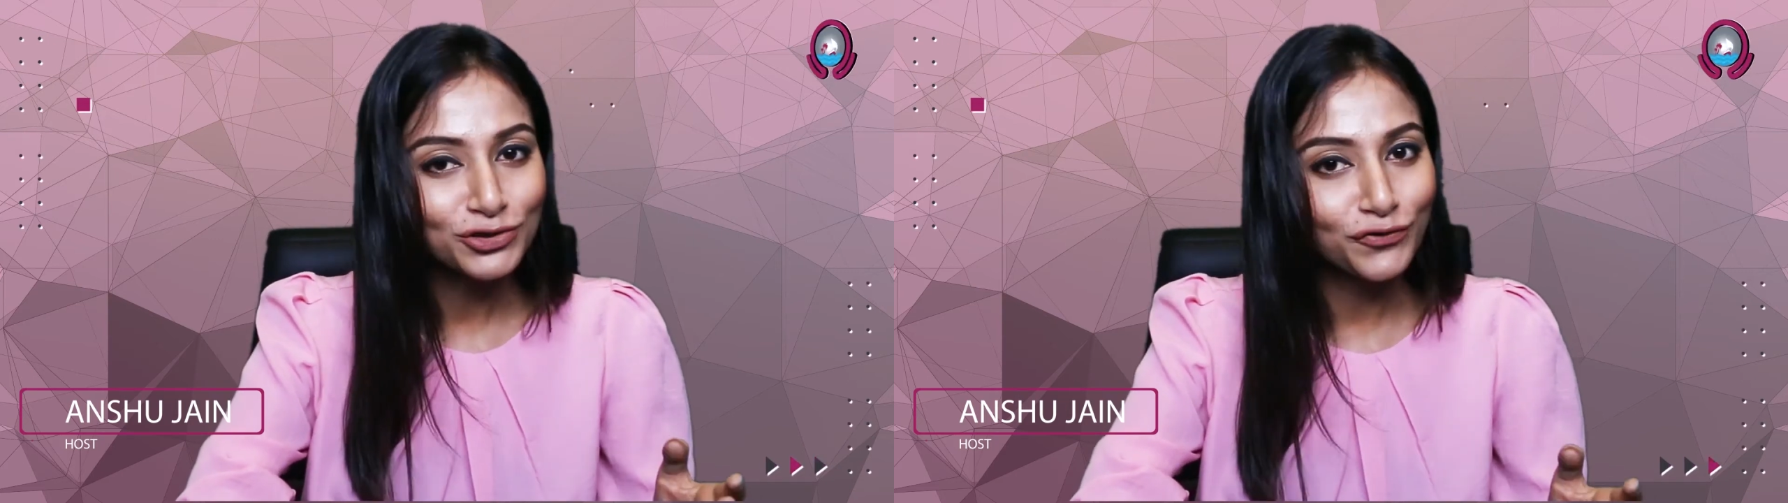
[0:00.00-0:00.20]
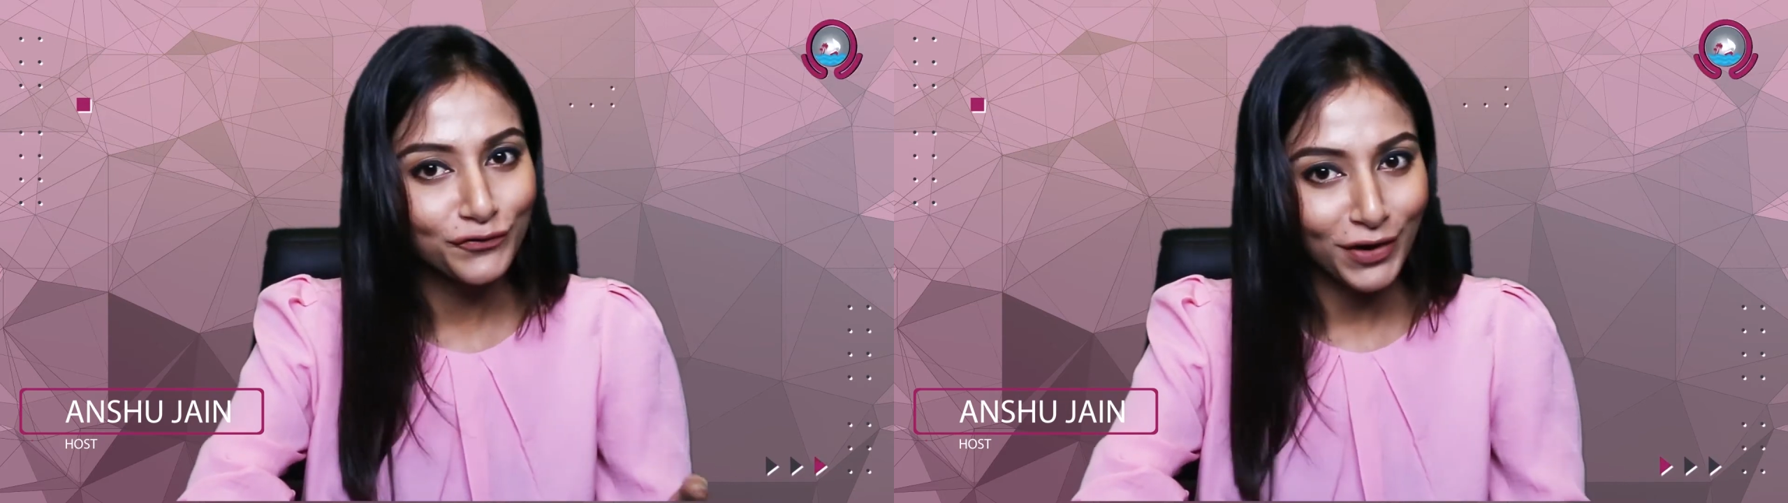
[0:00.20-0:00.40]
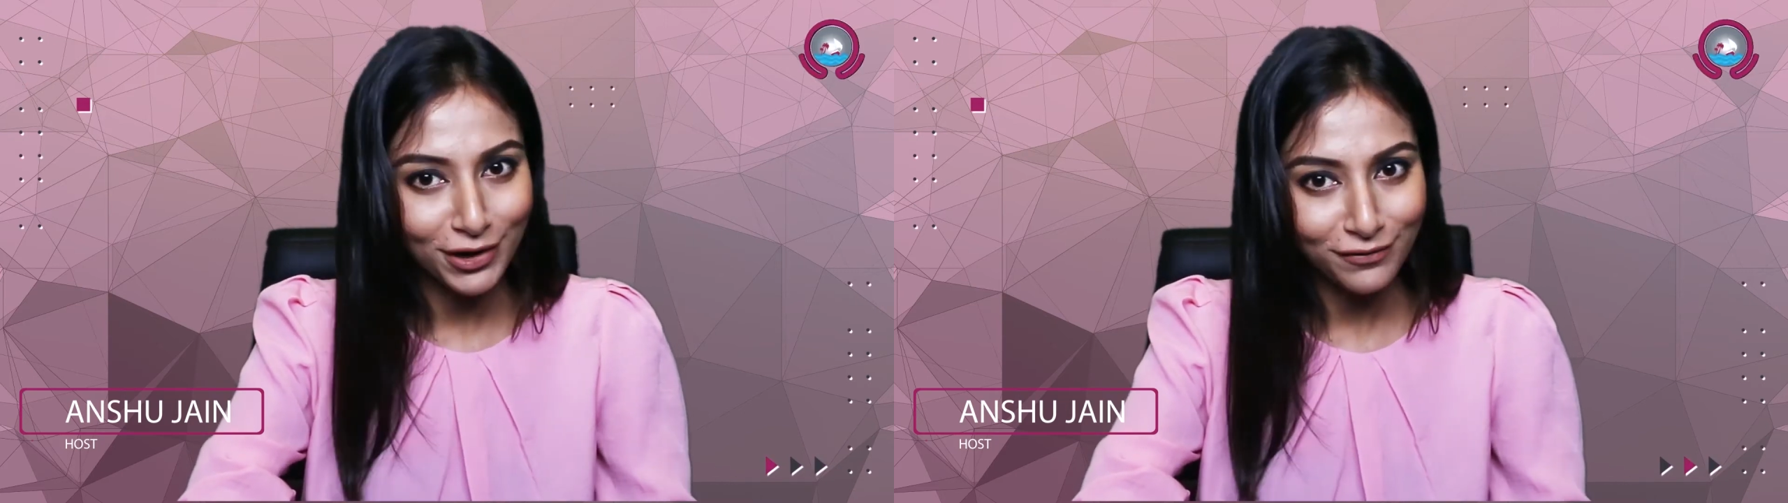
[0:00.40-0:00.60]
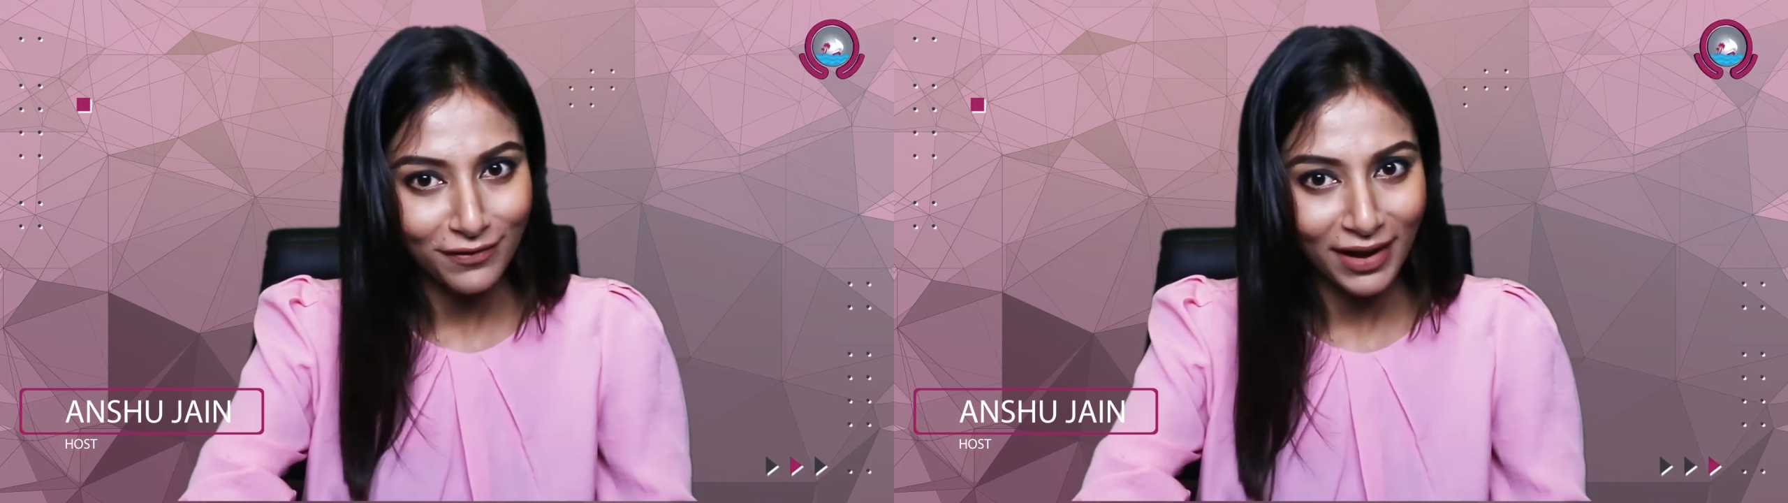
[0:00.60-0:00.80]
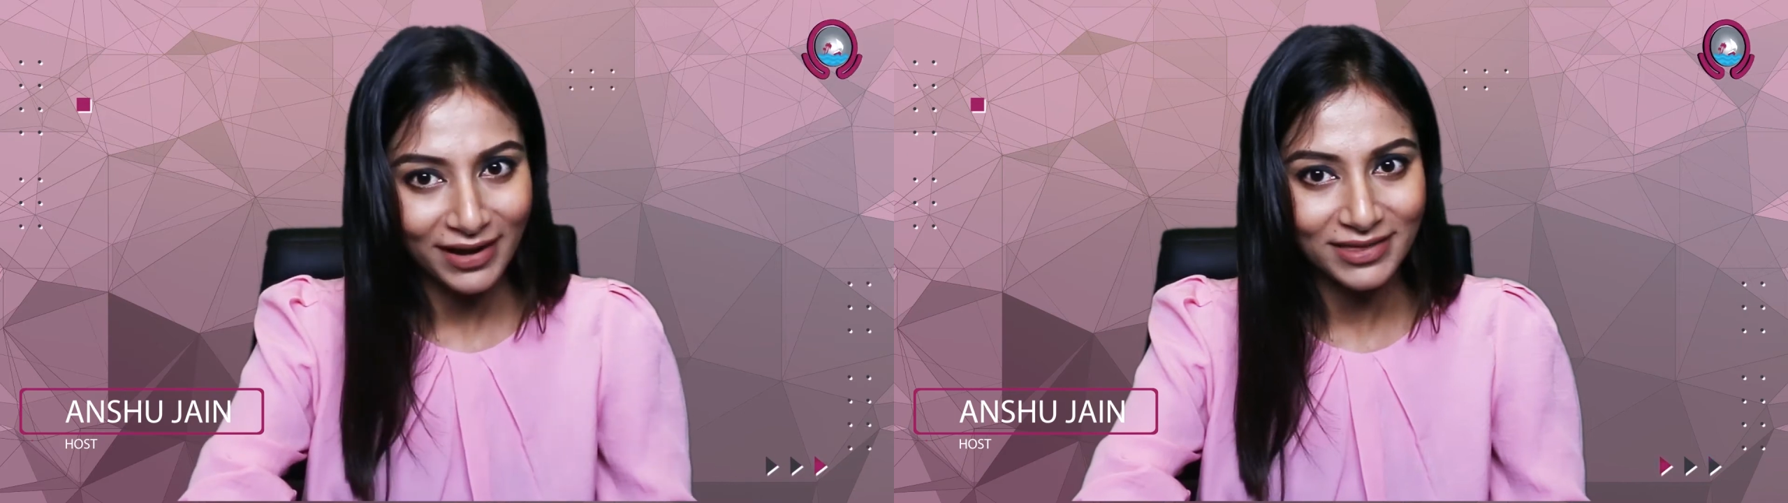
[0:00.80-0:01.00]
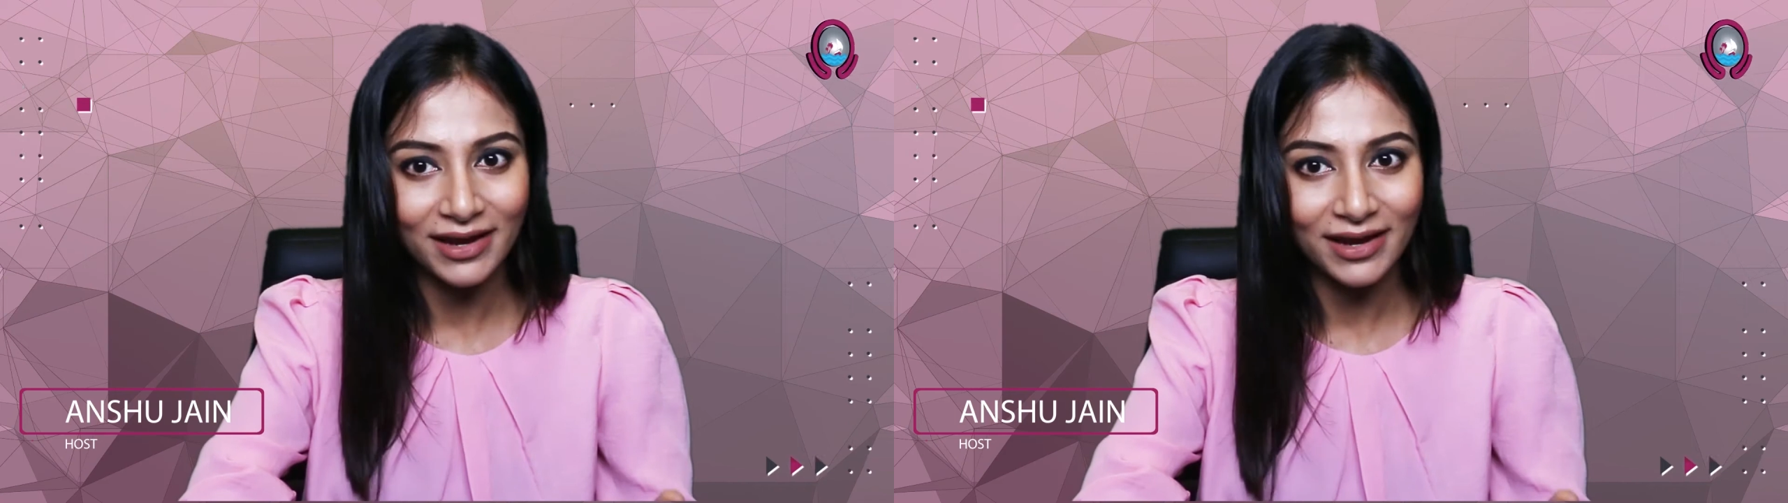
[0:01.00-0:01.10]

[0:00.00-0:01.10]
to verify